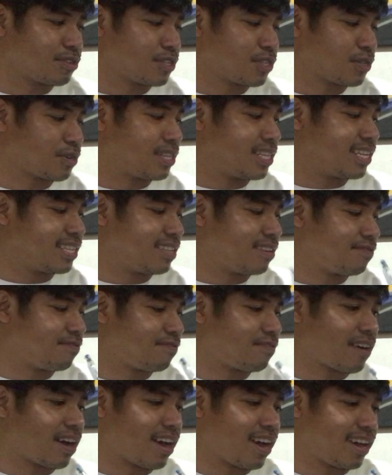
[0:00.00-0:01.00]
or
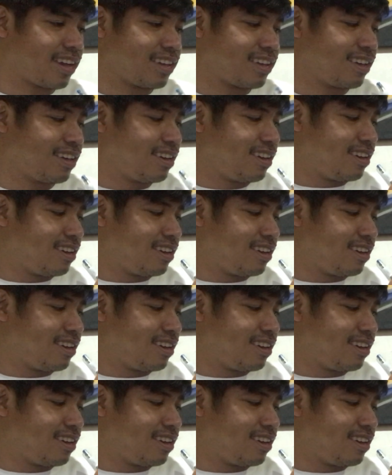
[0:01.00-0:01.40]
solidify